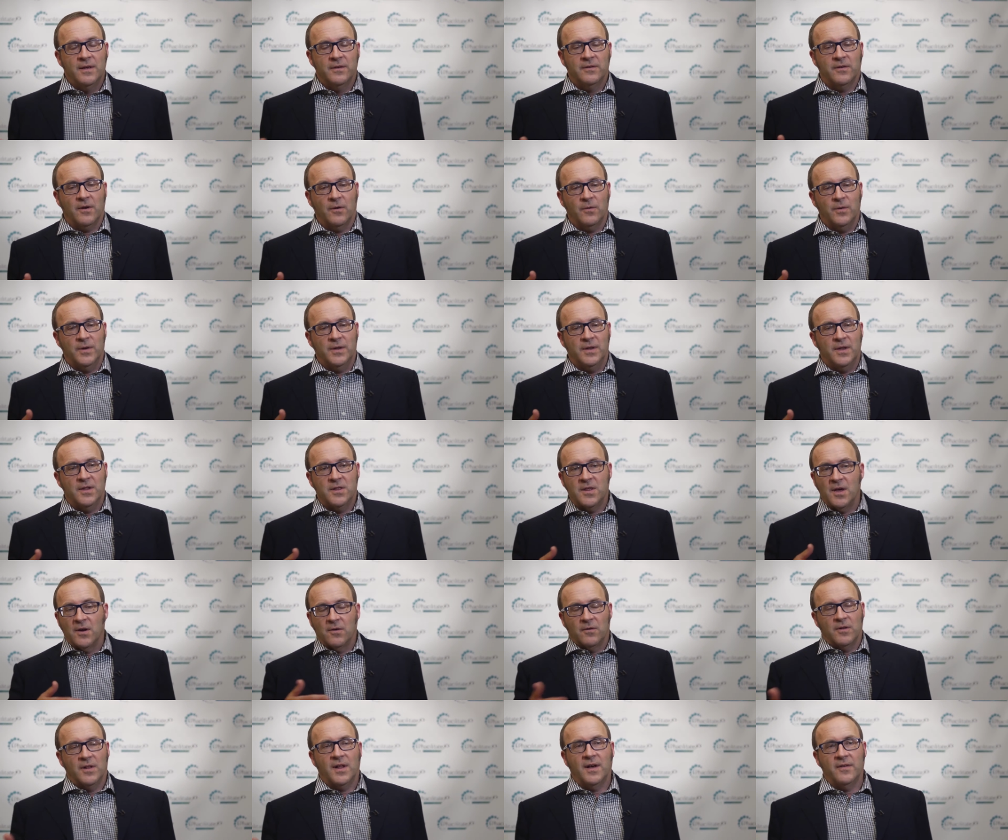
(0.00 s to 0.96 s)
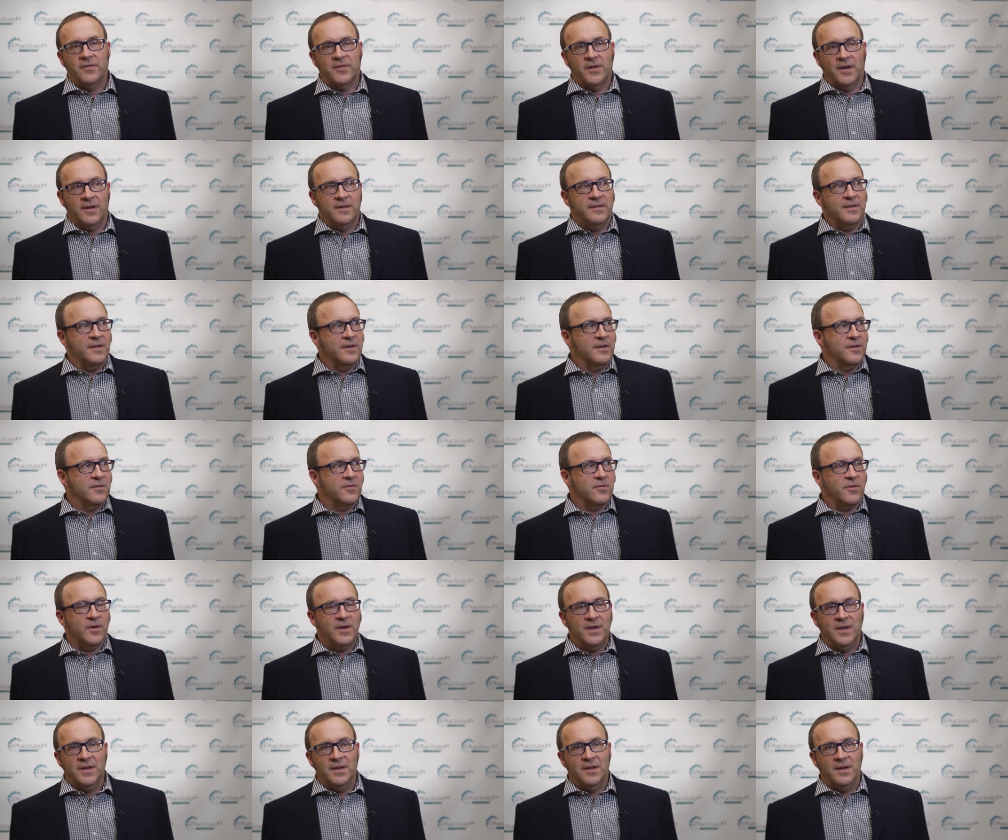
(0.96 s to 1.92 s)
So in the general life science
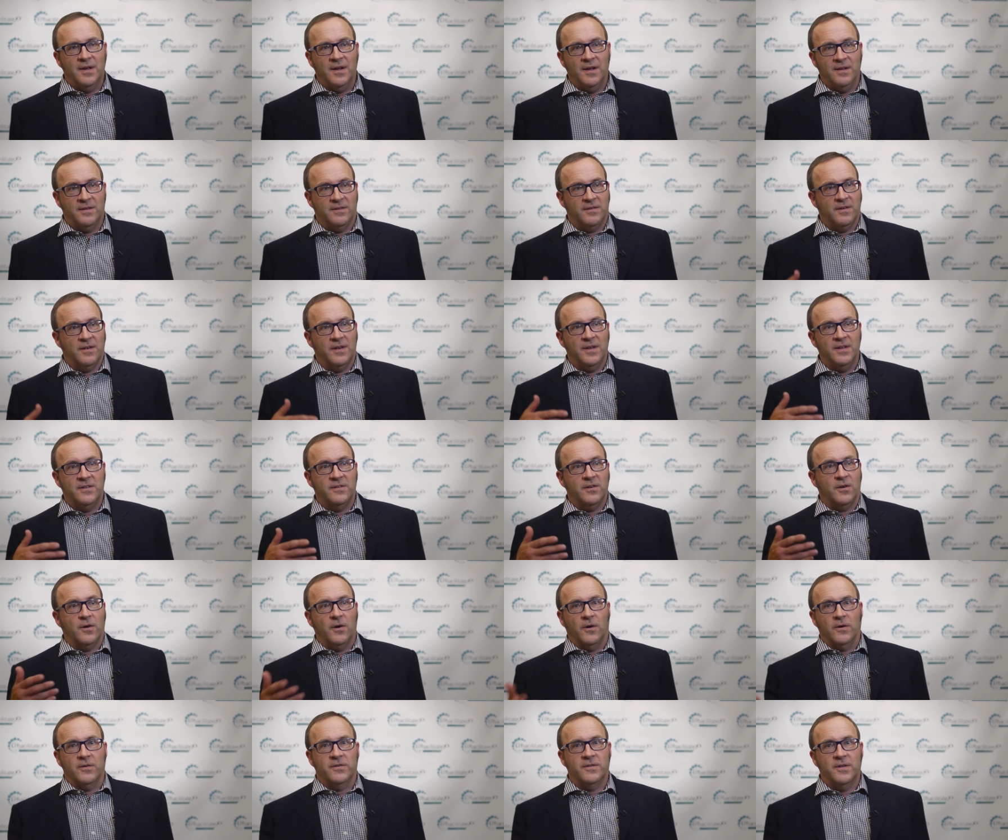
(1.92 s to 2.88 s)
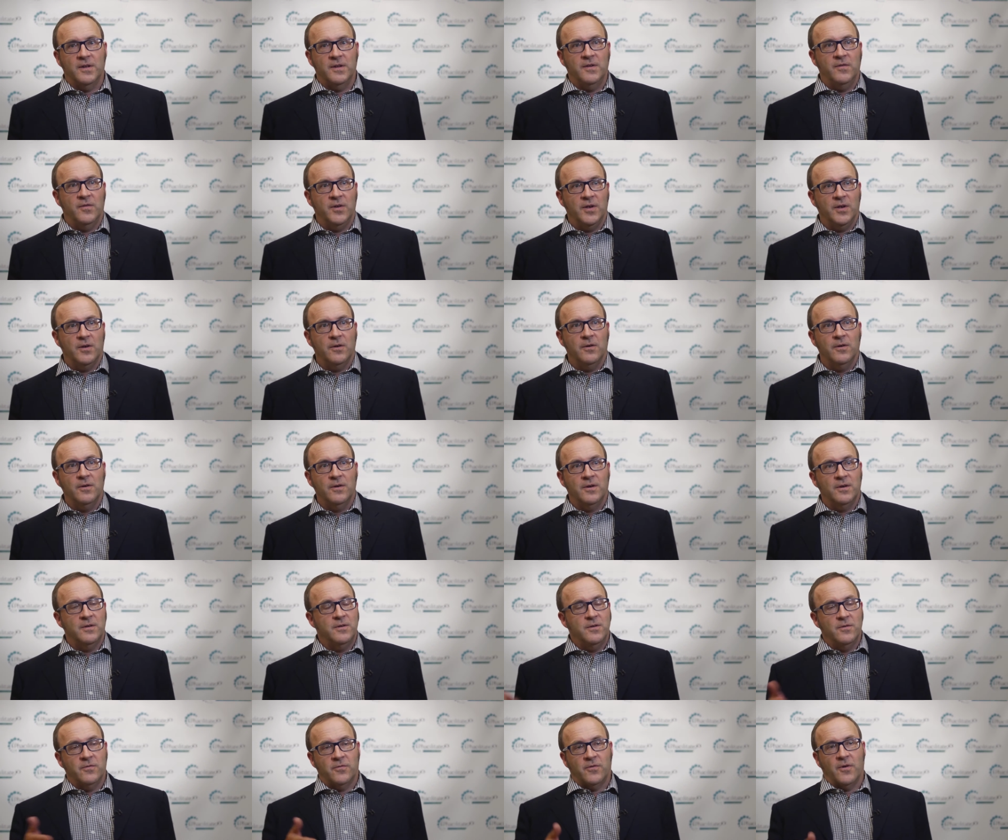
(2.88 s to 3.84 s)
industry, it's a cost that you've incurred
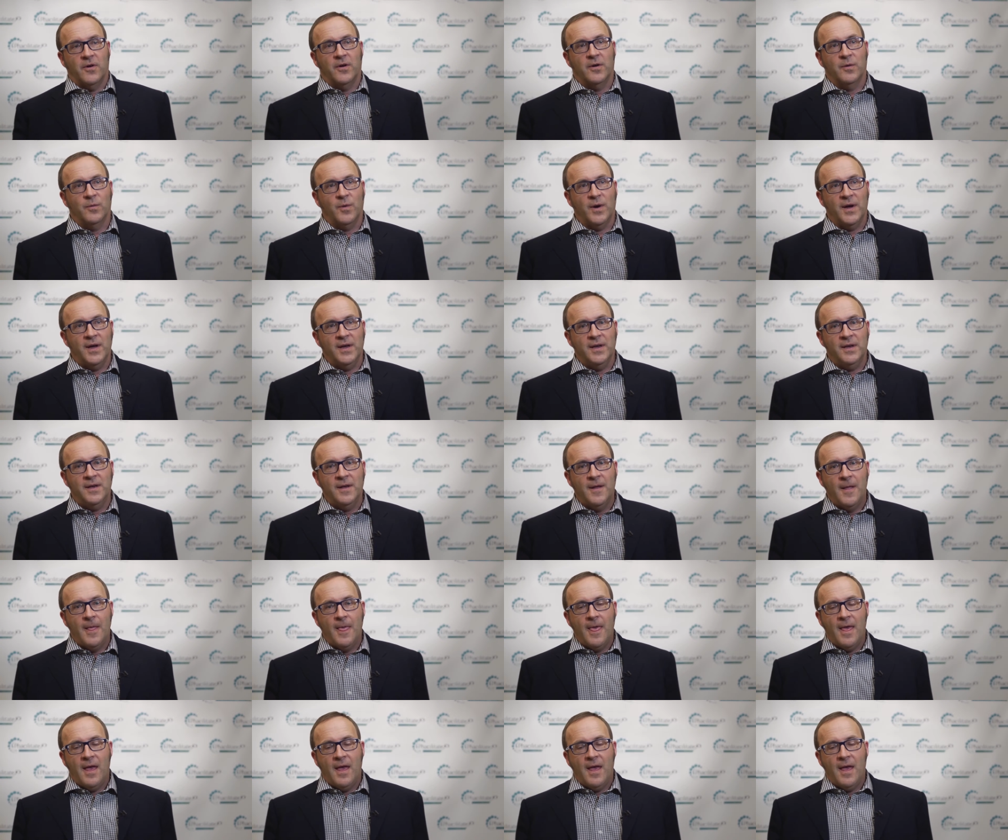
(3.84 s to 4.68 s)
and you throw it away.